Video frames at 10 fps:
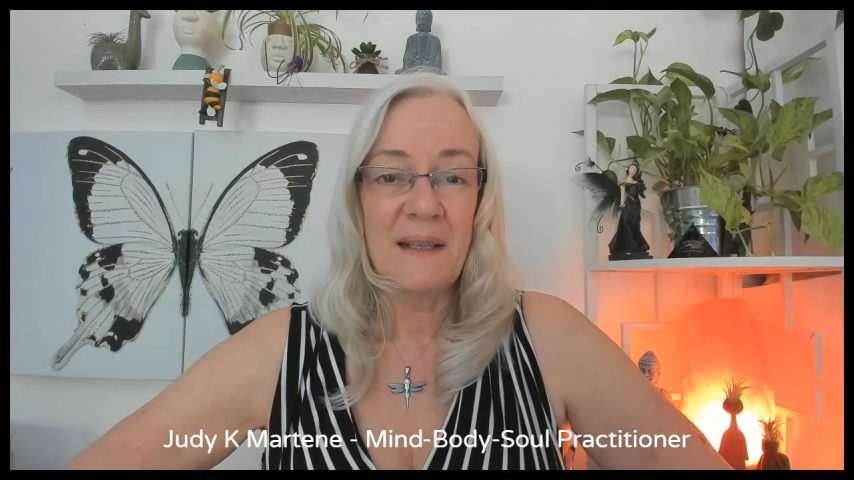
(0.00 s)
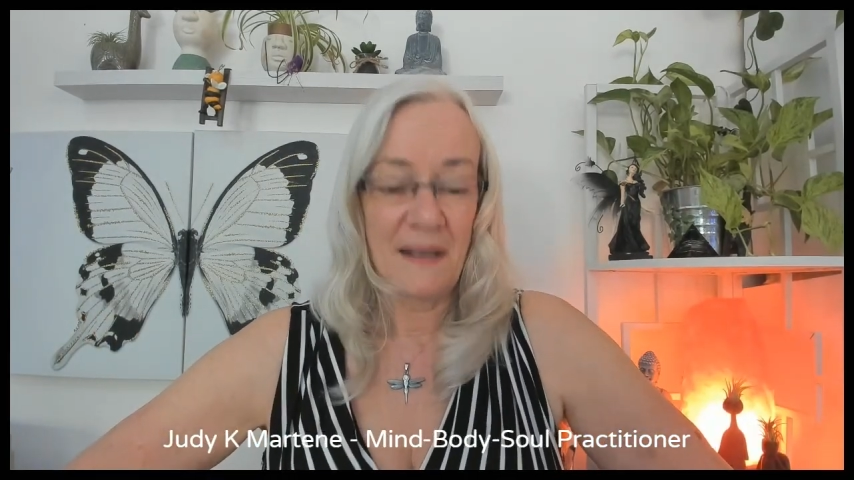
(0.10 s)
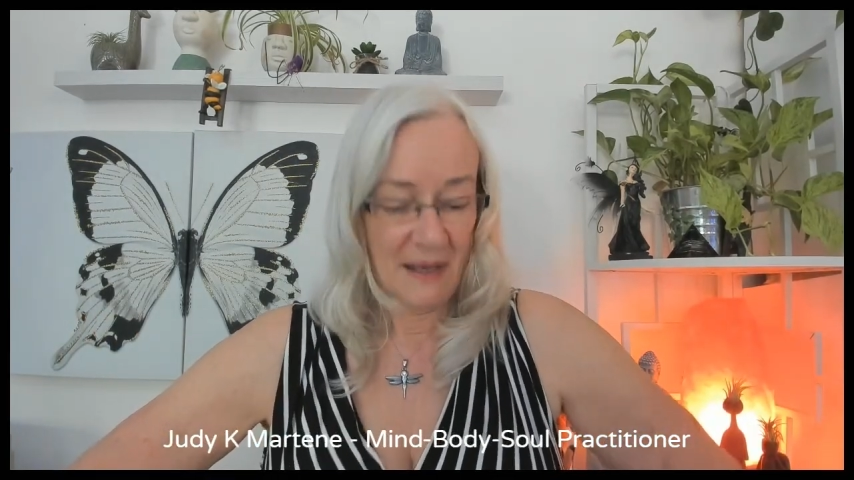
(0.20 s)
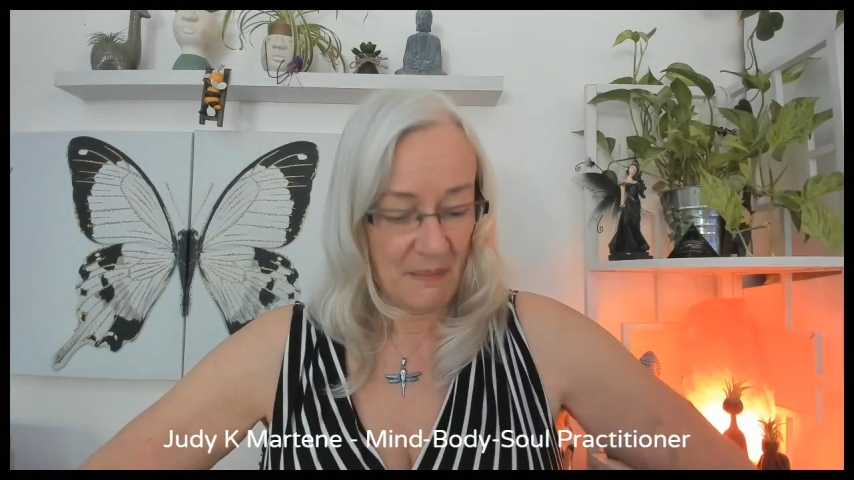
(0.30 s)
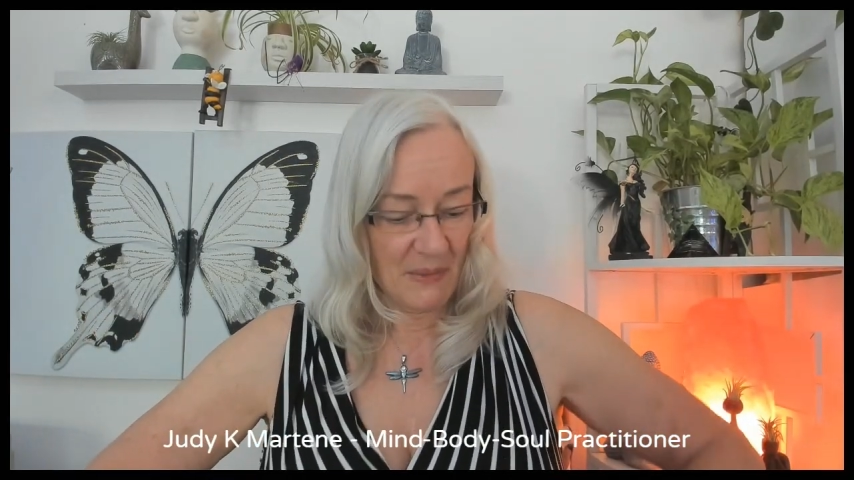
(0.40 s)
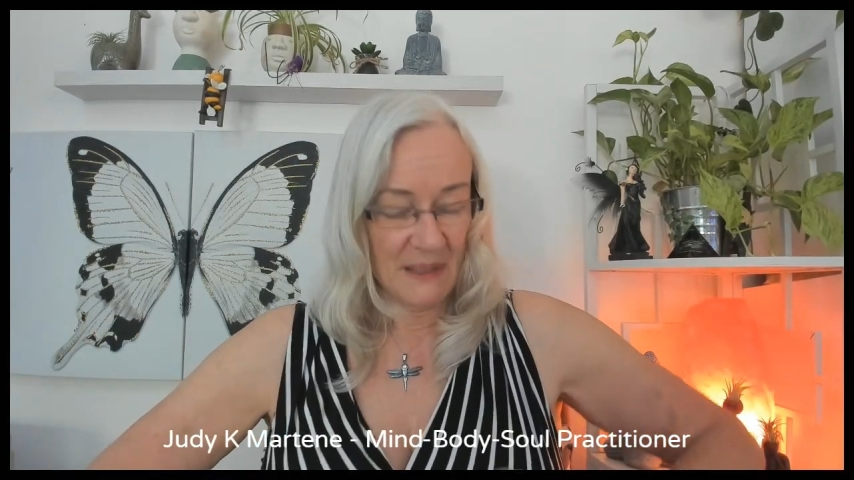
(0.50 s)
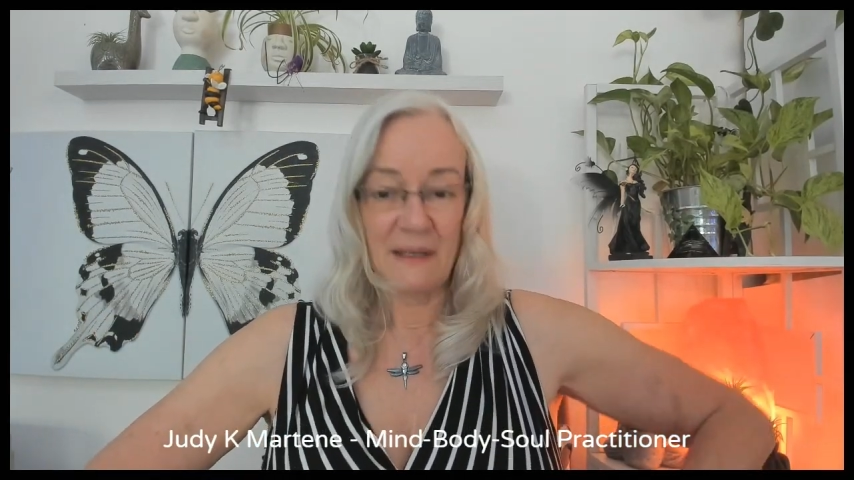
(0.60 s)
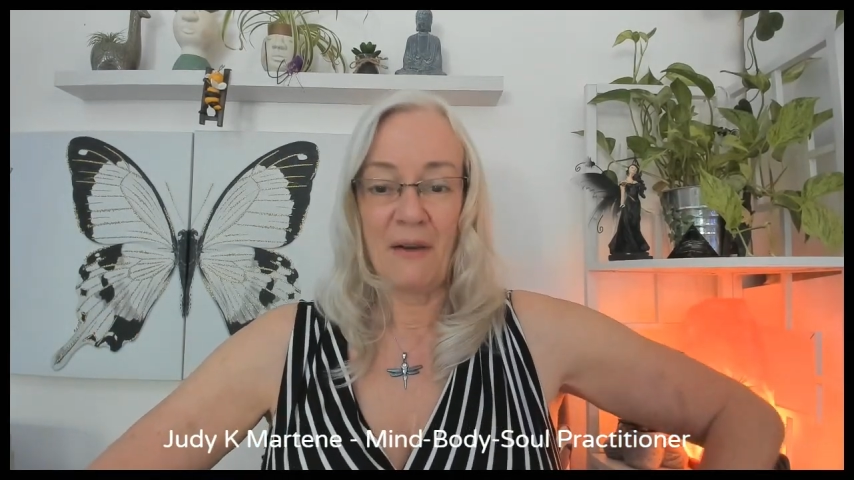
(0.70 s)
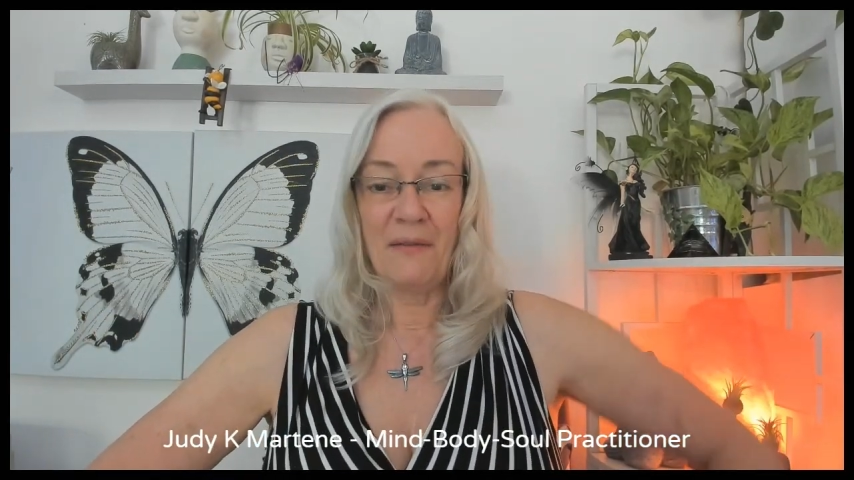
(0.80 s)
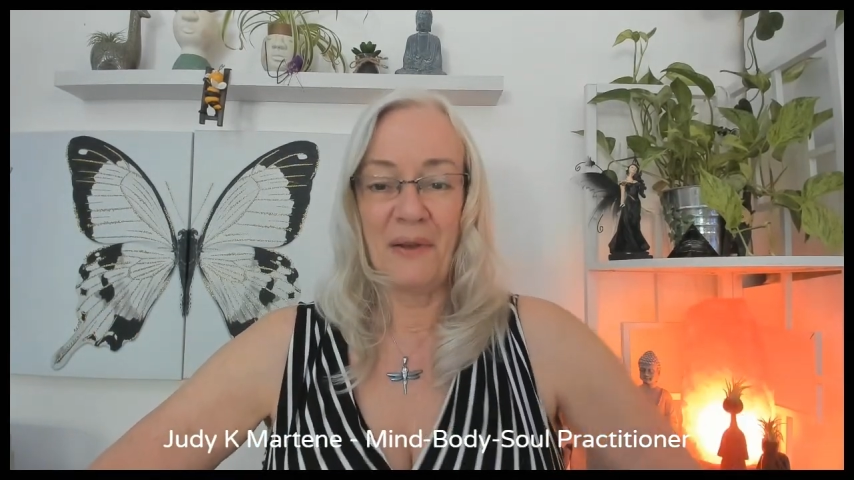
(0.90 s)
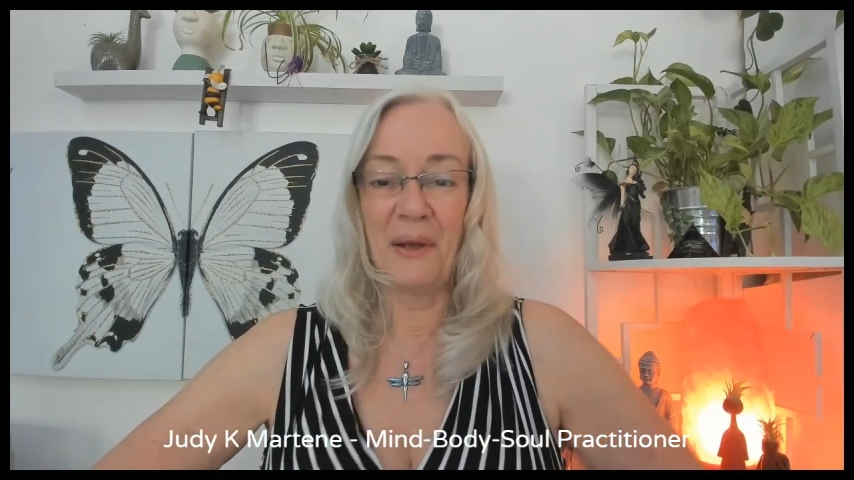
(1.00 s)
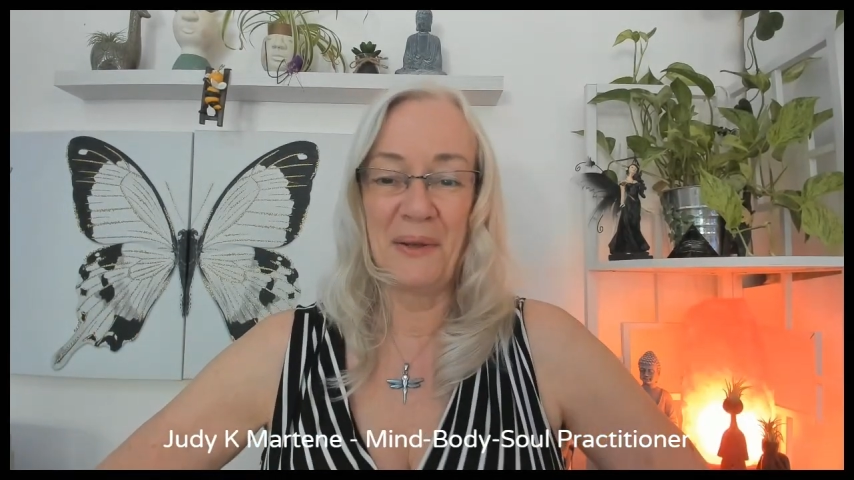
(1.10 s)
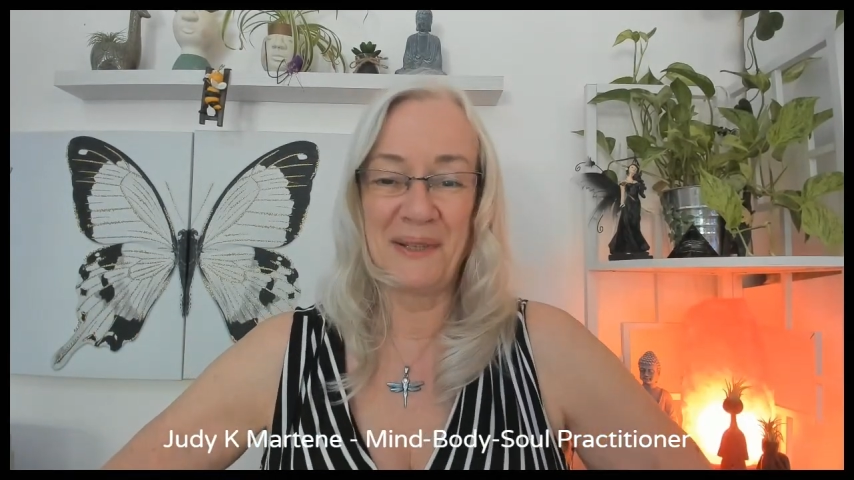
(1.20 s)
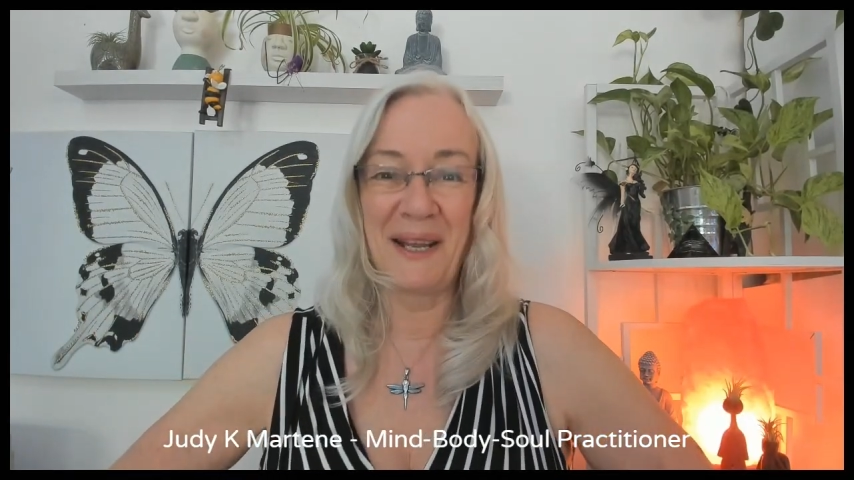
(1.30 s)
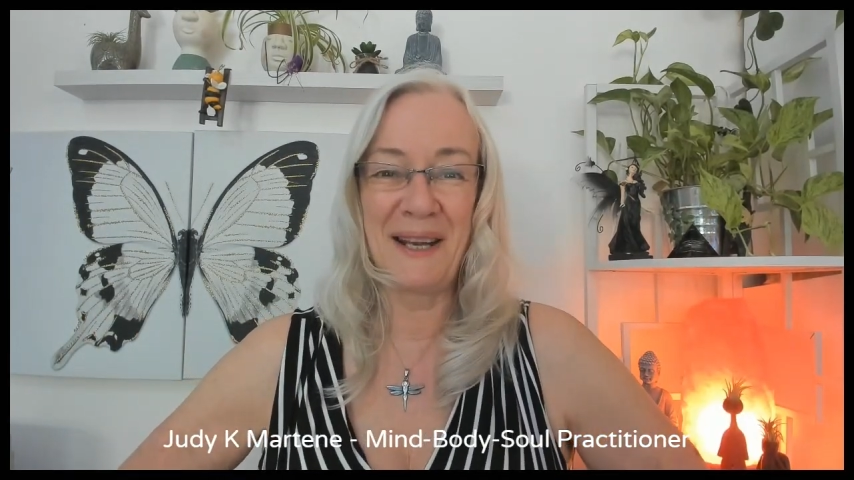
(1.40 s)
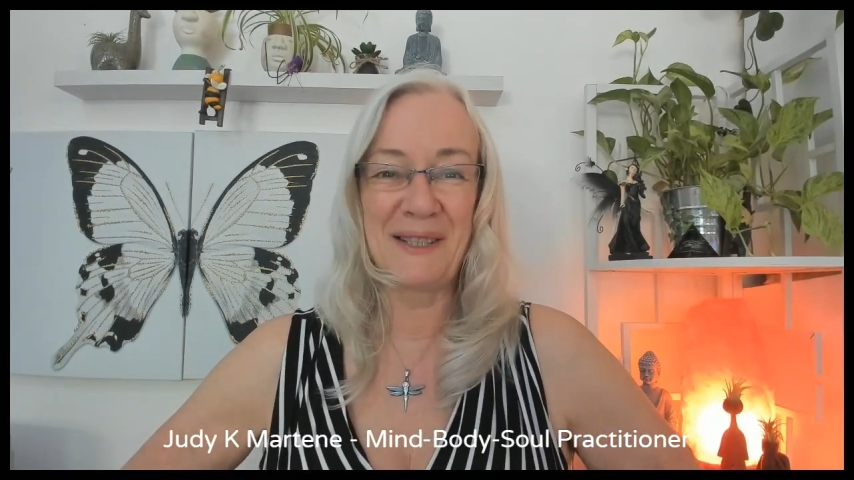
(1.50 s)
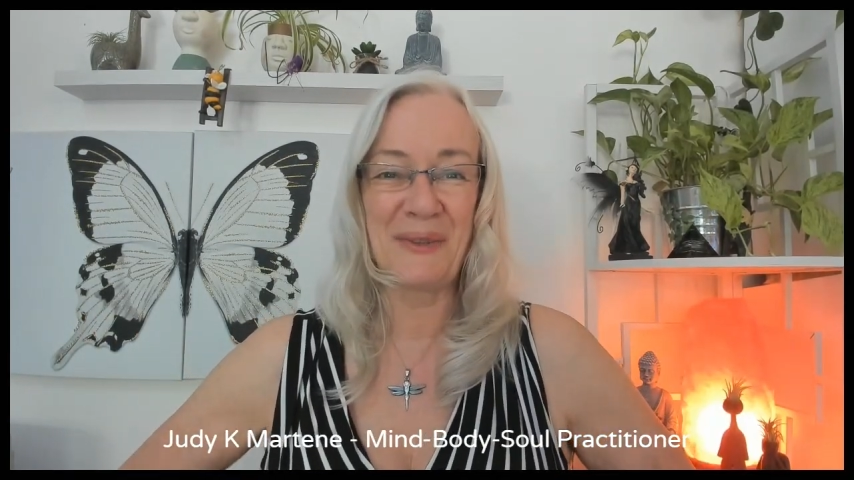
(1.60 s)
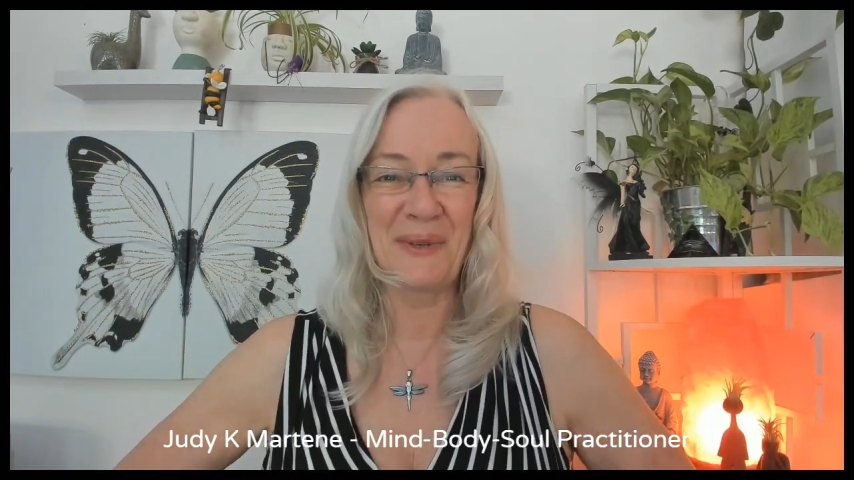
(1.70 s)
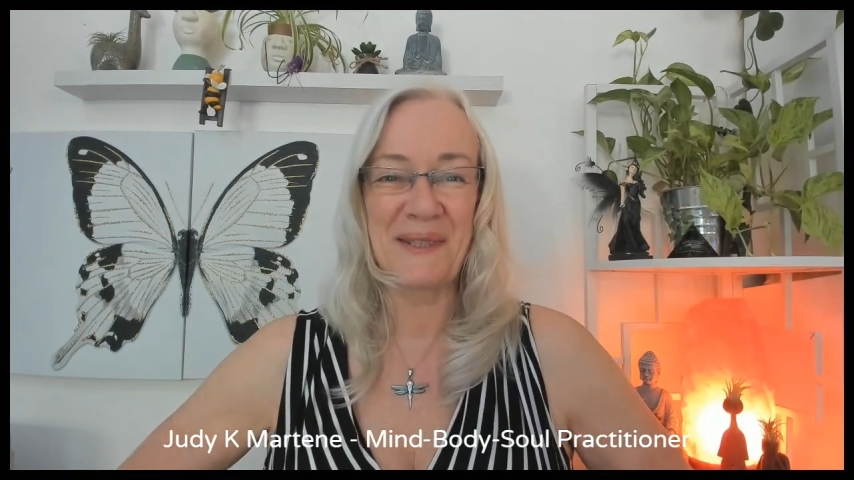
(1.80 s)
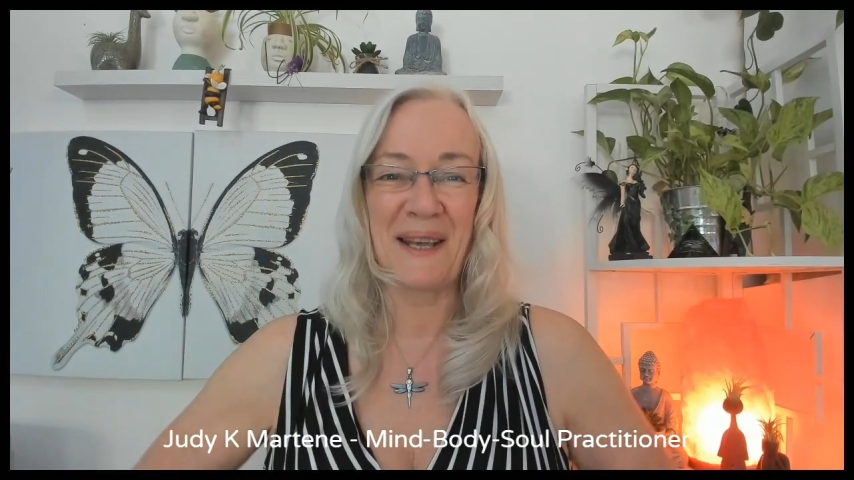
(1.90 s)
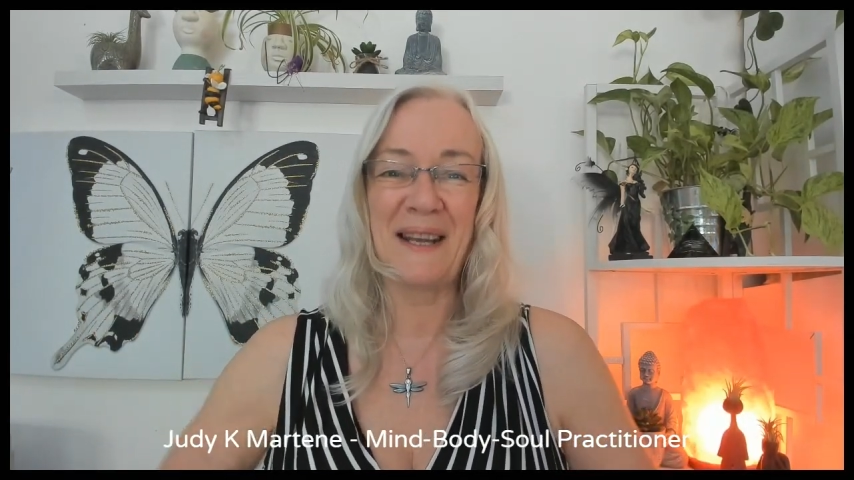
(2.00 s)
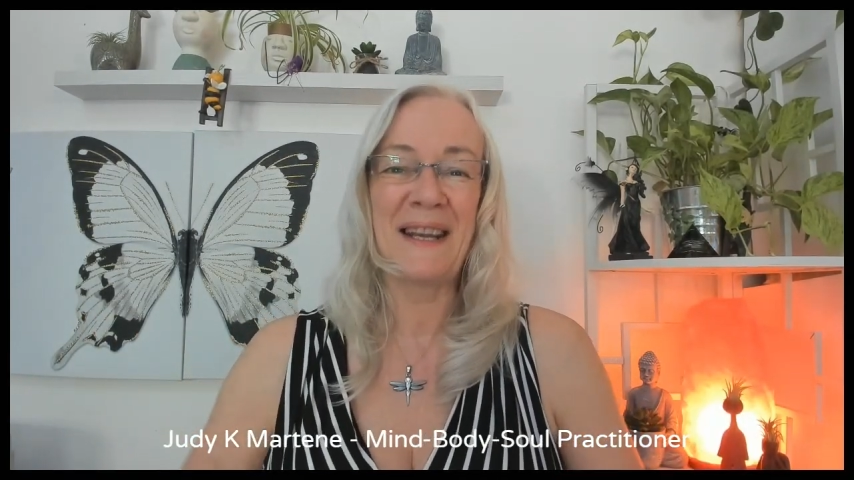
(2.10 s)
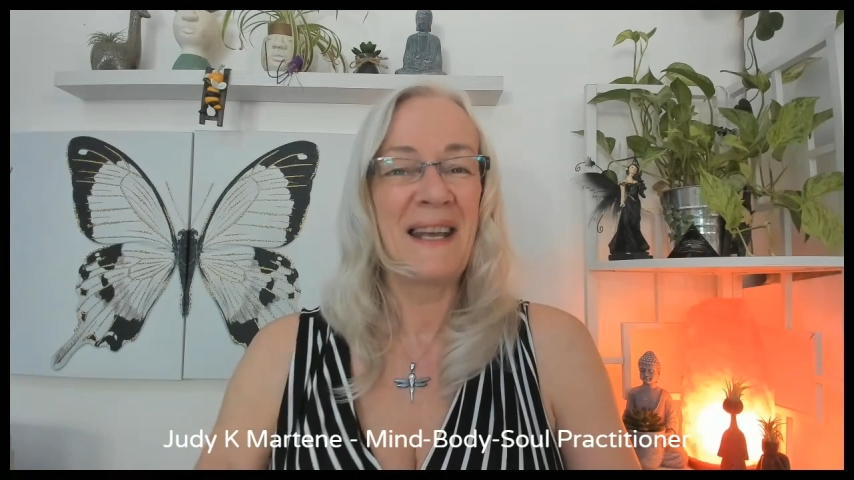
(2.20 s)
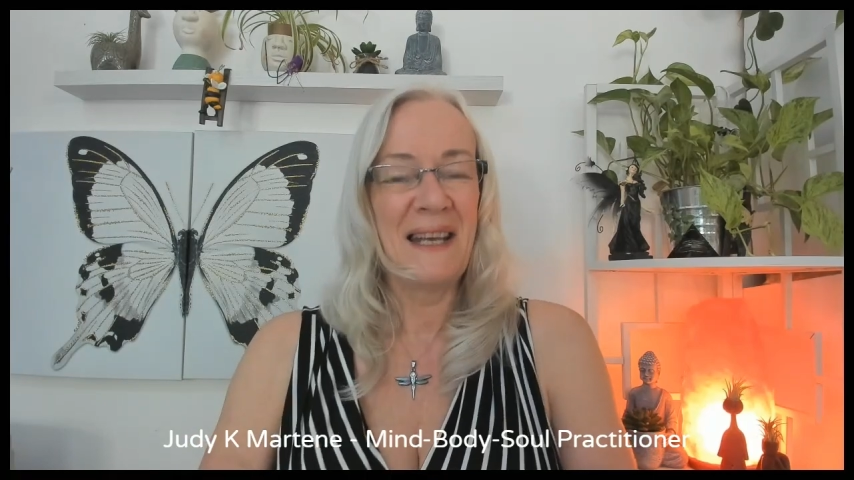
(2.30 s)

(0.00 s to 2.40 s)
I hit myself, so excited,